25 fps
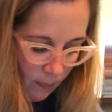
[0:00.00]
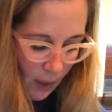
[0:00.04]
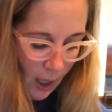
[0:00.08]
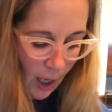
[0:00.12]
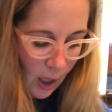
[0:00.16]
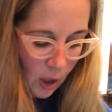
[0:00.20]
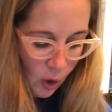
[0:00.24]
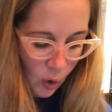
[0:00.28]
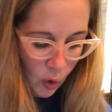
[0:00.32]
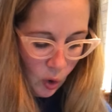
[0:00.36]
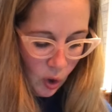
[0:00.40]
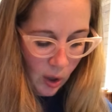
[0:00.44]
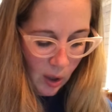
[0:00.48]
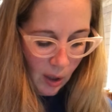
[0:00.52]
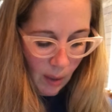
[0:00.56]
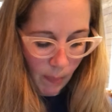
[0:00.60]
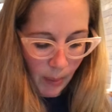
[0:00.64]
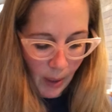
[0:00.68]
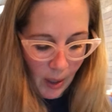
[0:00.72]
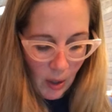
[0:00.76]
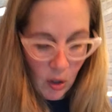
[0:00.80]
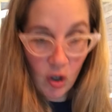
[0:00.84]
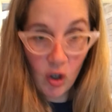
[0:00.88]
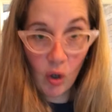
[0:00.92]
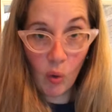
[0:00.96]
And usually the
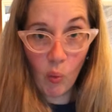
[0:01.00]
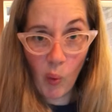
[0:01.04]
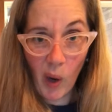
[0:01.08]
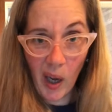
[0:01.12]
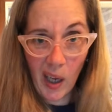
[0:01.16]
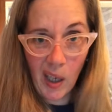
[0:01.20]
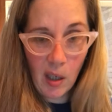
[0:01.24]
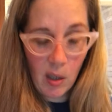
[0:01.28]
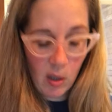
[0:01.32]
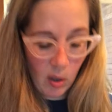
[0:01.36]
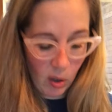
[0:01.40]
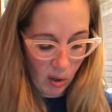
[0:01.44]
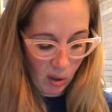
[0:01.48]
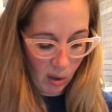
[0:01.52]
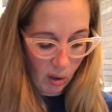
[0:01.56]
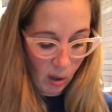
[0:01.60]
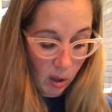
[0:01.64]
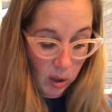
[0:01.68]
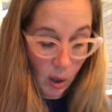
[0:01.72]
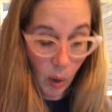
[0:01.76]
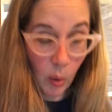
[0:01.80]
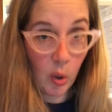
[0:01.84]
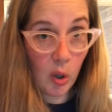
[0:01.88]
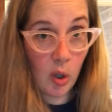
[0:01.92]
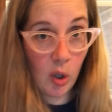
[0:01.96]
buns are white or
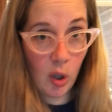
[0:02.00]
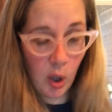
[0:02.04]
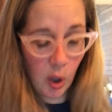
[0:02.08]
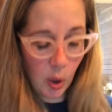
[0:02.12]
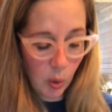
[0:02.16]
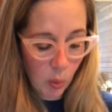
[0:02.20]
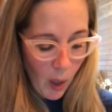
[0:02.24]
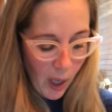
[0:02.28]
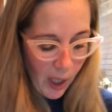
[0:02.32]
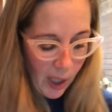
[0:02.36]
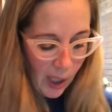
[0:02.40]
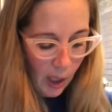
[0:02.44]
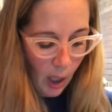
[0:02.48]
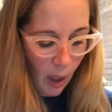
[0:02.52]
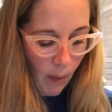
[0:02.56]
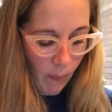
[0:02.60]
close to white,